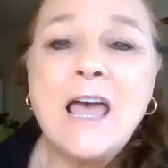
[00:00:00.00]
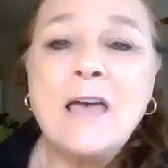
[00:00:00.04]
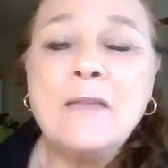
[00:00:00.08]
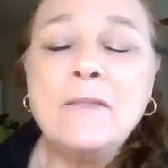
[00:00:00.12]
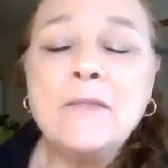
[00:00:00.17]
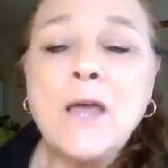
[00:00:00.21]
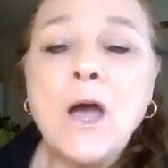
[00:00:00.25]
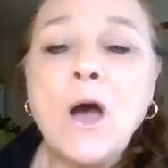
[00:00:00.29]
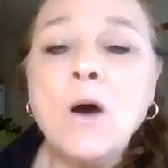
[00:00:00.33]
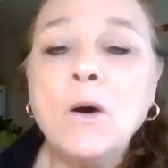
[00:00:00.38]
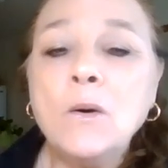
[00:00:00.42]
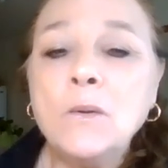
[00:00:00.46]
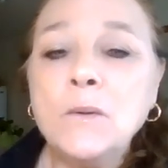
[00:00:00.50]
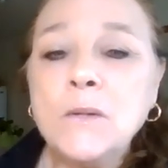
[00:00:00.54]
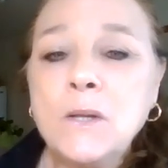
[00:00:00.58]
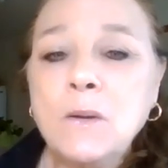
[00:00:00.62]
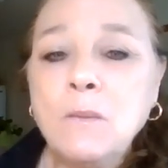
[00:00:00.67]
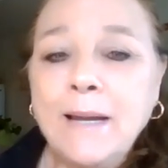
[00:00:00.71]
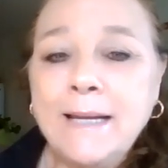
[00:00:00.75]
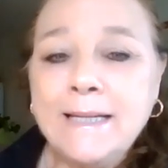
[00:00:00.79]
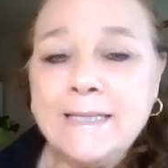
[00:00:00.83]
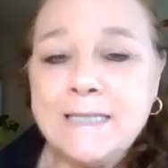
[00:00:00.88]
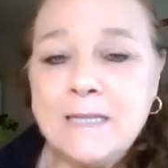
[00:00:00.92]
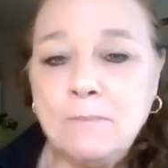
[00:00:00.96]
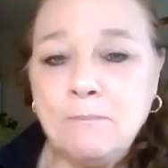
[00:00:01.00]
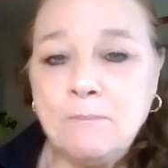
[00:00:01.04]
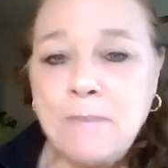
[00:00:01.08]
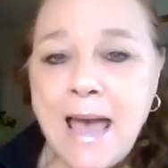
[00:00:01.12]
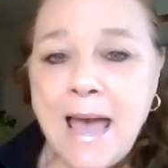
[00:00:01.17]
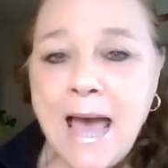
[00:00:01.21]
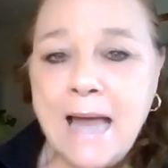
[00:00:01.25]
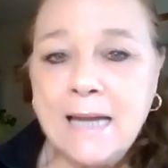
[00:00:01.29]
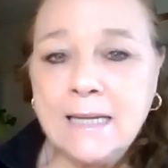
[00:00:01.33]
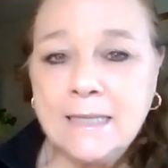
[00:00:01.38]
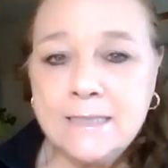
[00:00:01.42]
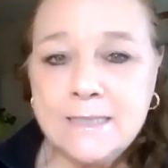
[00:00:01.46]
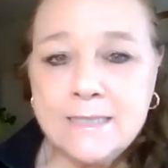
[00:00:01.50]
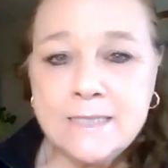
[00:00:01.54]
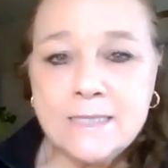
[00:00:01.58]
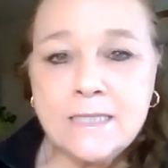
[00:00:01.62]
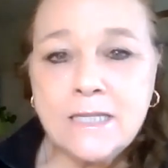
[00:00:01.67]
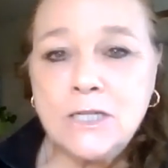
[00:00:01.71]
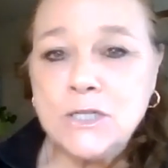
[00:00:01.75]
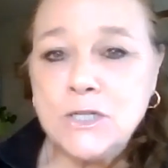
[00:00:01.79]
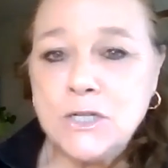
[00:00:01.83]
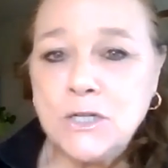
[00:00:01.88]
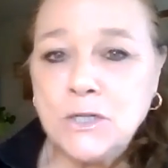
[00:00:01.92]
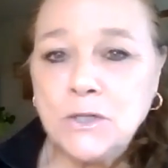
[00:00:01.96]
And the only way to
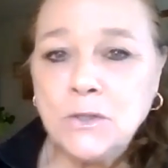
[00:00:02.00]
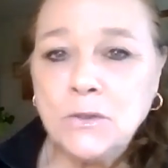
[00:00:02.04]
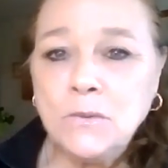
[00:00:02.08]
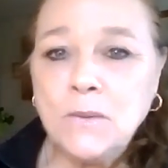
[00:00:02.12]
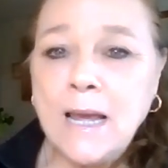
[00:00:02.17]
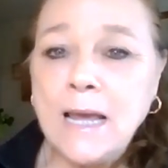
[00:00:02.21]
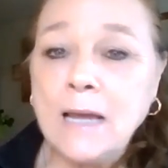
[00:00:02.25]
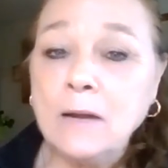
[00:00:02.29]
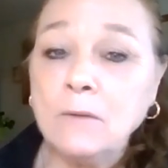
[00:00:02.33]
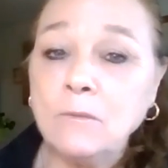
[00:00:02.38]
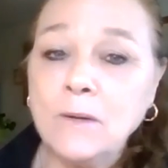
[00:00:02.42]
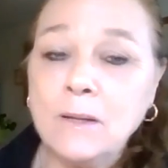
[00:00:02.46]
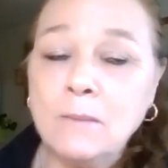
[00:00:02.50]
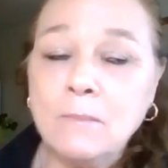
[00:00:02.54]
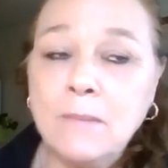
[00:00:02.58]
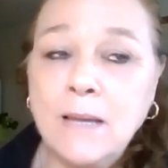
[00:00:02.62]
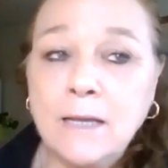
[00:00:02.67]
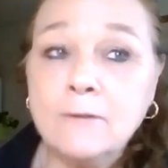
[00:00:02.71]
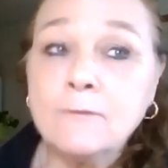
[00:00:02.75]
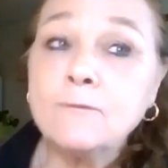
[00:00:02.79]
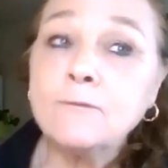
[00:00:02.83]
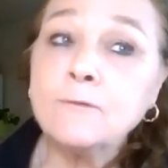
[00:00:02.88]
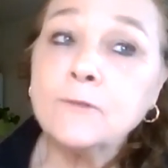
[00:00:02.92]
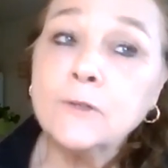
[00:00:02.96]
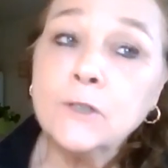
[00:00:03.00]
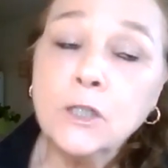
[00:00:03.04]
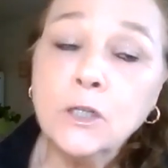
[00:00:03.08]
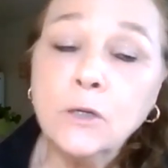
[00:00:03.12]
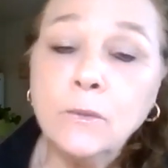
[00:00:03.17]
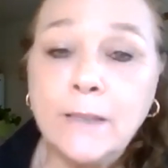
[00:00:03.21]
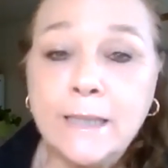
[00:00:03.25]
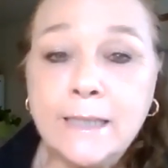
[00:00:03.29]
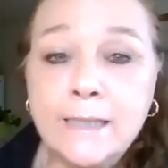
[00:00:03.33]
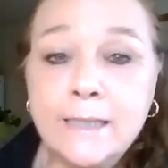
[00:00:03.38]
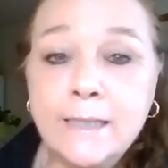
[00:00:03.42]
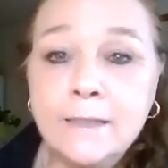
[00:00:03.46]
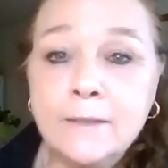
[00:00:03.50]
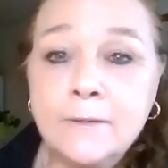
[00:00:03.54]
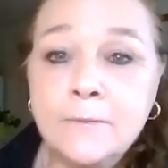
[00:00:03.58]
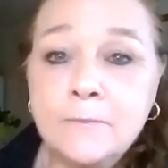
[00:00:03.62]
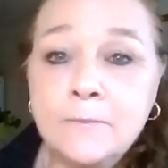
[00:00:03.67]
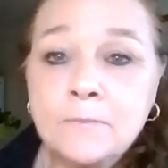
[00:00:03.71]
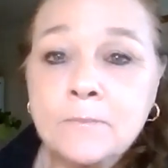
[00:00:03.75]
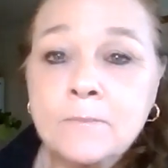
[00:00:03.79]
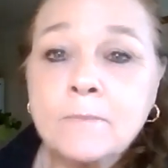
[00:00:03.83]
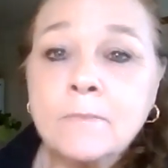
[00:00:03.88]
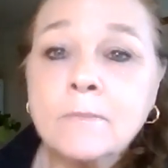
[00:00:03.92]
balance the two and remain fluid